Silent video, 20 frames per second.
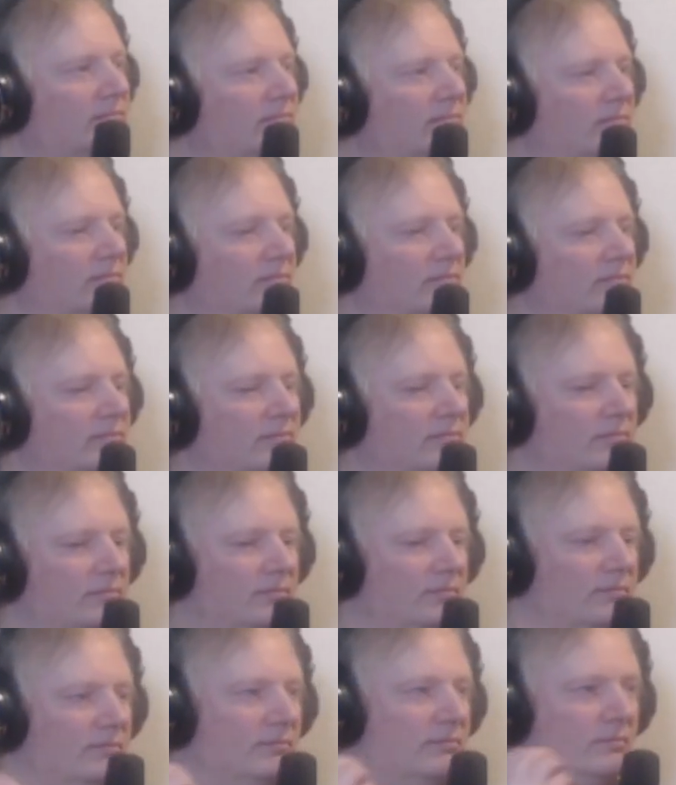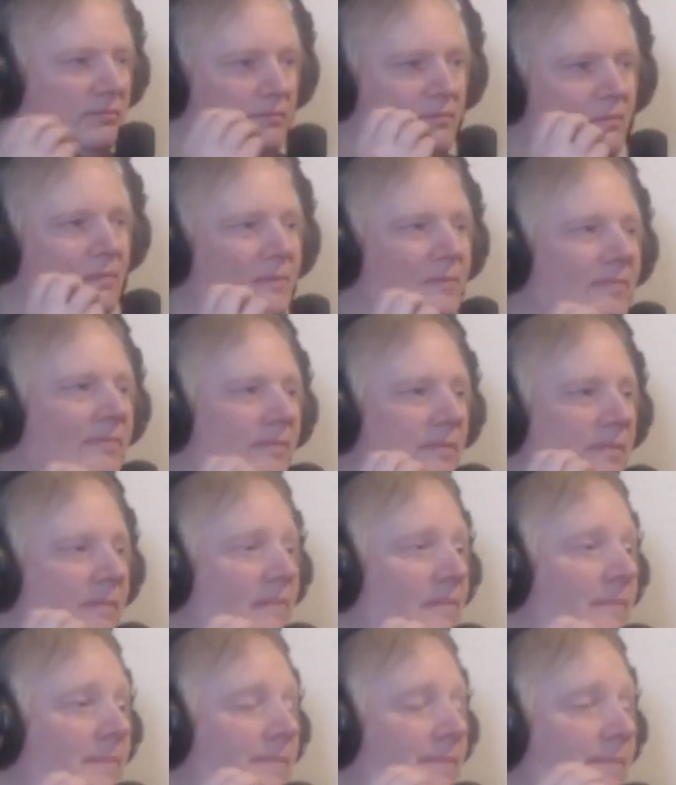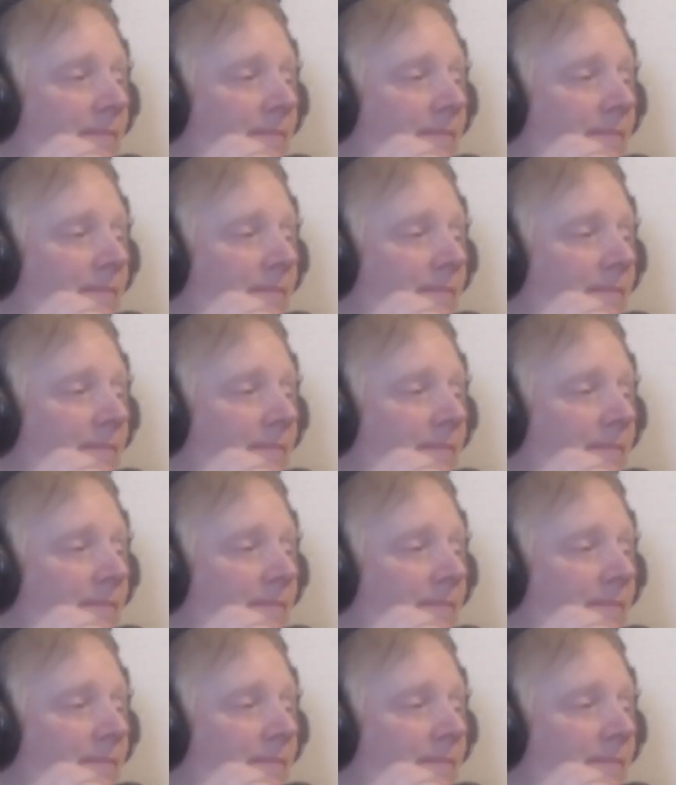they sell food inside there, but